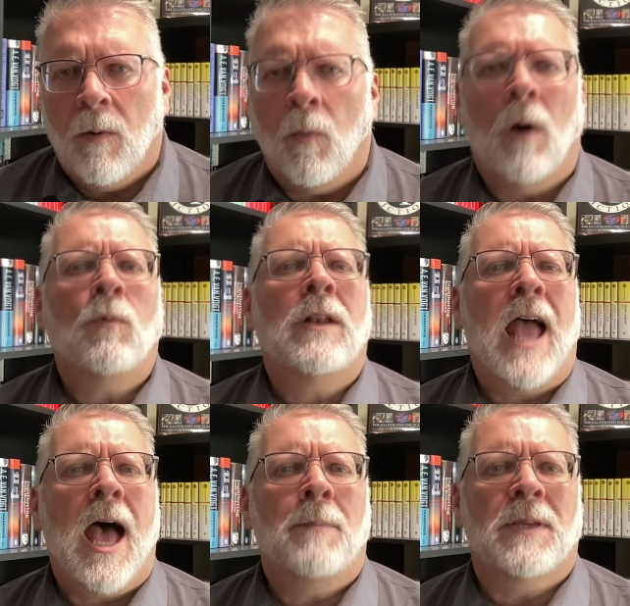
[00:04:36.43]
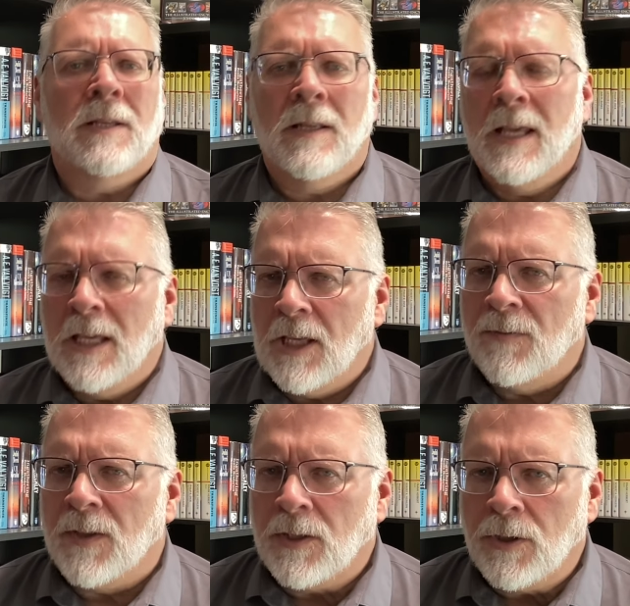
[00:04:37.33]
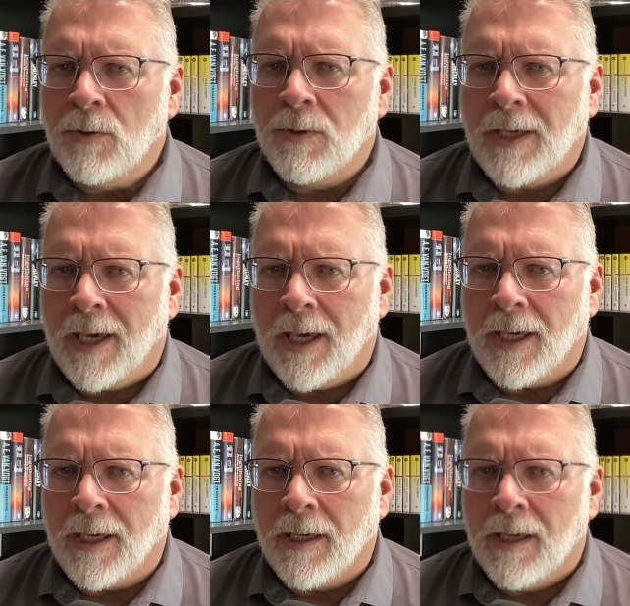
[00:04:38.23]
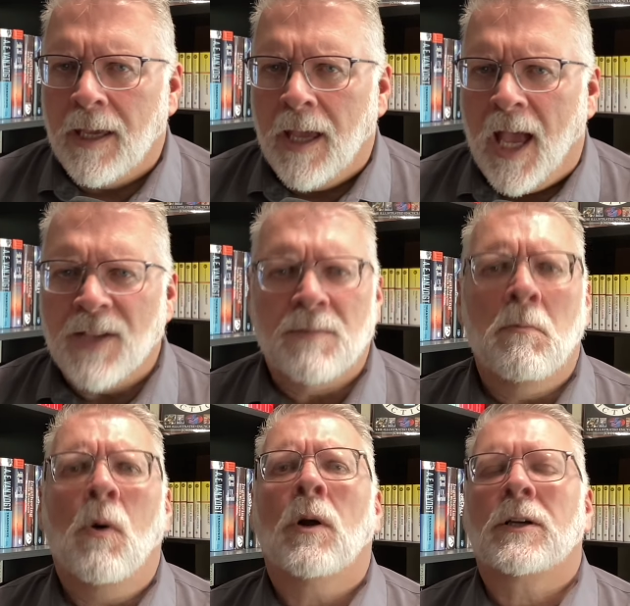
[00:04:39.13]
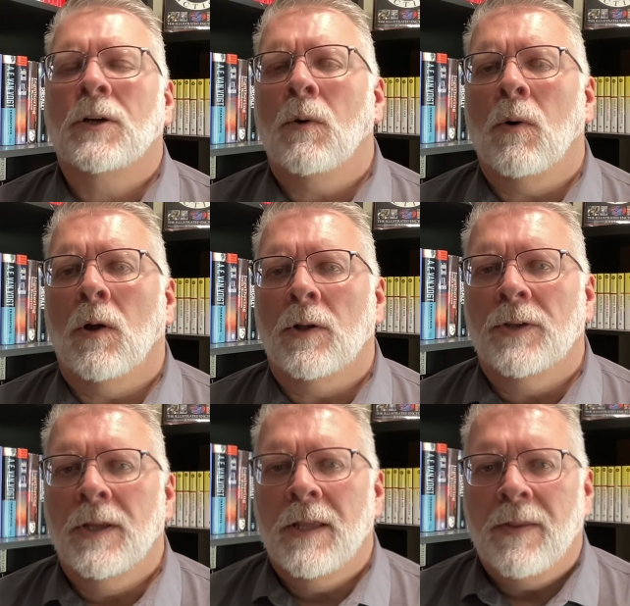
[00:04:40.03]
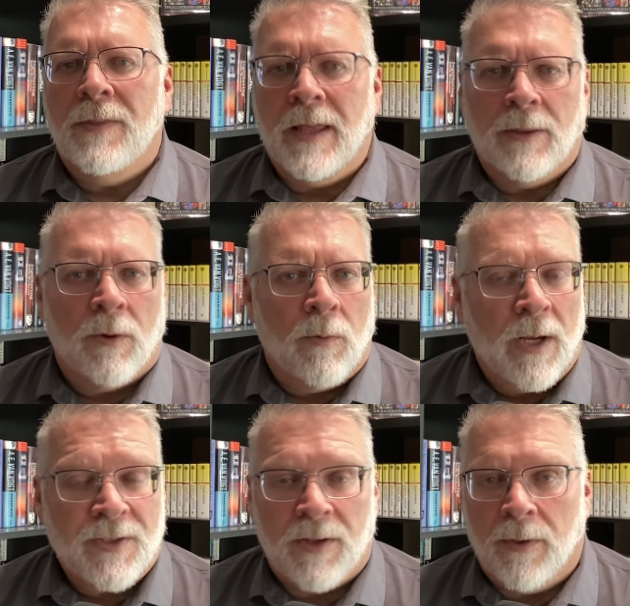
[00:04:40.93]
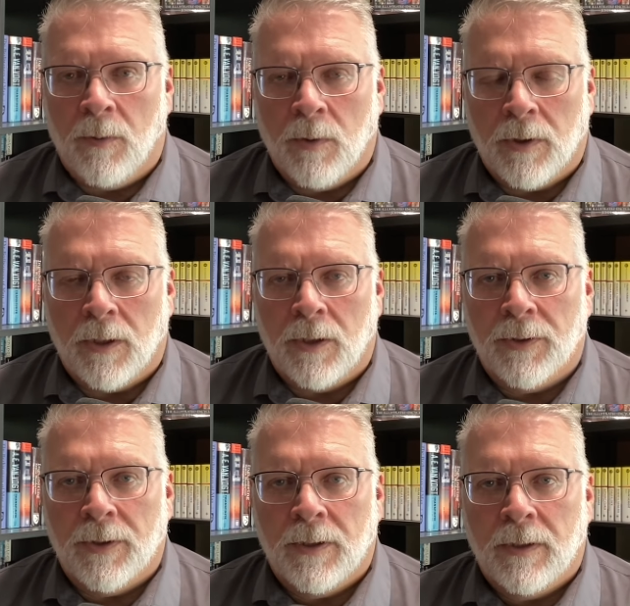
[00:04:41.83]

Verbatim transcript: What would happen if the UK has more gold than the rest of the world?